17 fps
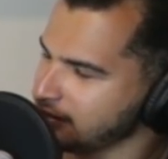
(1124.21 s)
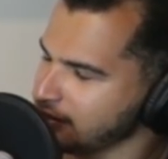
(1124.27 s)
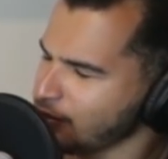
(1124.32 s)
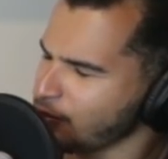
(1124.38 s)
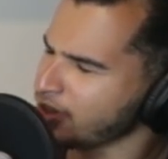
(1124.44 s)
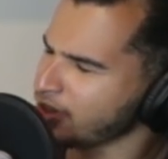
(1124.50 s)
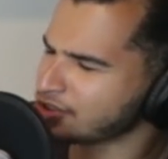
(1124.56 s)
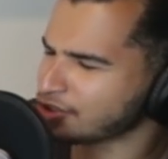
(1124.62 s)

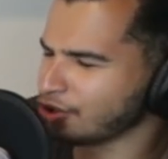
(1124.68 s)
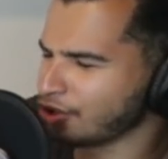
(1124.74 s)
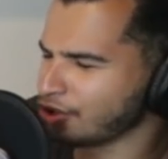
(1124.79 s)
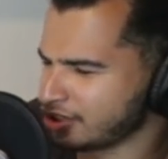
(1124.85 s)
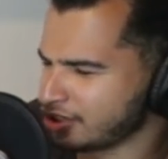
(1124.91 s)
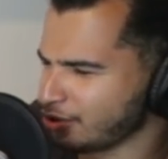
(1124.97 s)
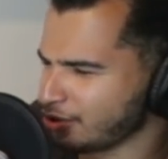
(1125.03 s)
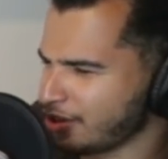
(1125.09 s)
Wait, so
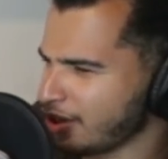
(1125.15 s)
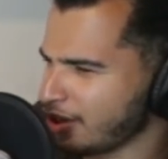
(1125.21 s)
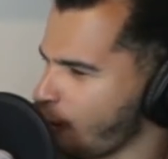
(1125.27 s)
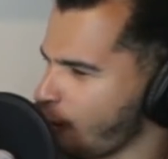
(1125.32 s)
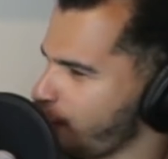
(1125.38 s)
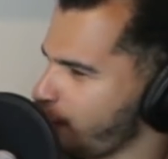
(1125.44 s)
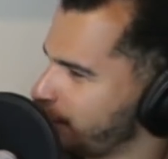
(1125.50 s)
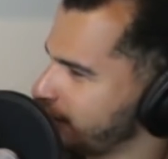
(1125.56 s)
they
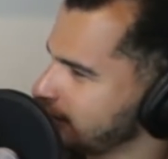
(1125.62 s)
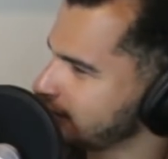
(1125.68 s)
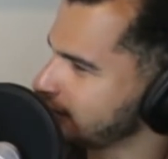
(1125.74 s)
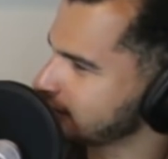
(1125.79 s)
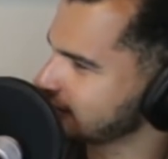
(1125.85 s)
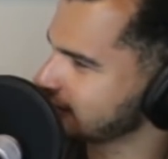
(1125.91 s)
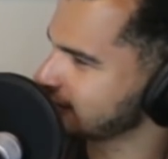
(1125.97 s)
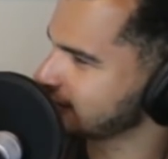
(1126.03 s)

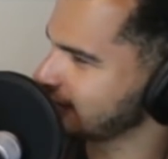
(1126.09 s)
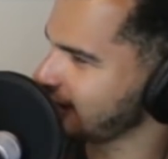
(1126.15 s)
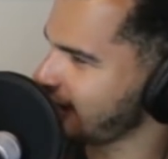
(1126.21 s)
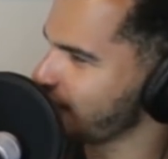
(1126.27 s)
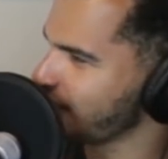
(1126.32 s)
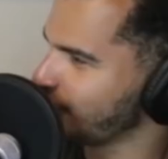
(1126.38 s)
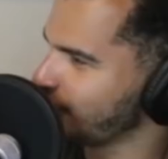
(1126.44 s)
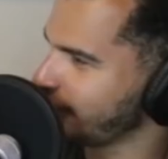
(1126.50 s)
open to
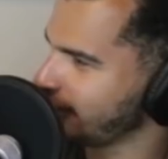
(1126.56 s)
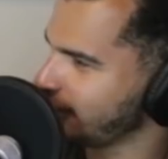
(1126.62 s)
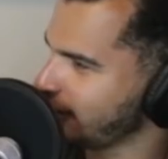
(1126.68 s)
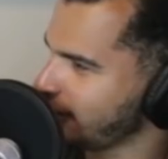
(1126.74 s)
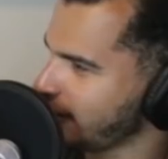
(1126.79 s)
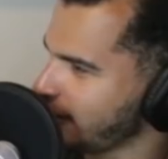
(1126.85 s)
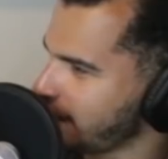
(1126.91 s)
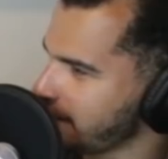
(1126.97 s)
allow more
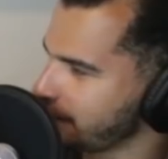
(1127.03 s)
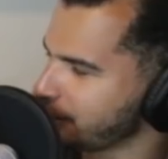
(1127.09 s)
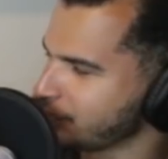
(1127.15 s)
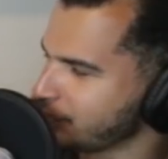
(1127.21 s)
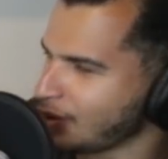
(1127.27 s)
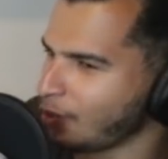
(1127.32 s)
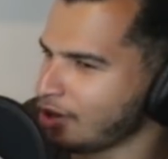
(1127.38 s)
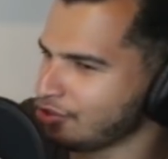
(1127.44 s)
air? Mm-hmm.
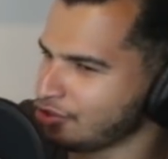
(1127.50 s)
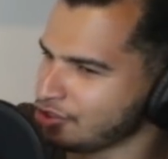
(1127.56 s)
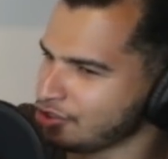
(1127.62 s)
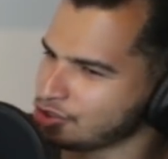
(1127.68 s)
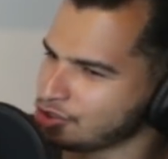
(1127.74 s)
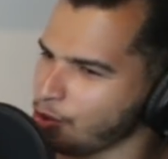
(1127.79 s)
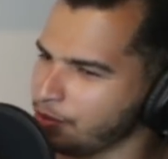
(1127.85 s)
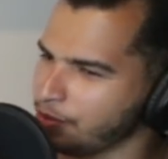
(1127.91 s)
Why don't they
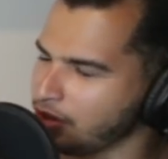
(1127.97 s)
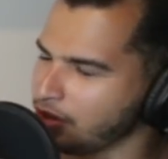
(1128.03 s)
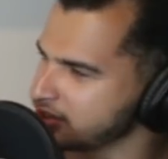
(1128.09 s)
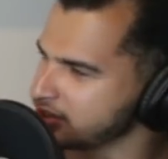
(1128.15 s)
just open all the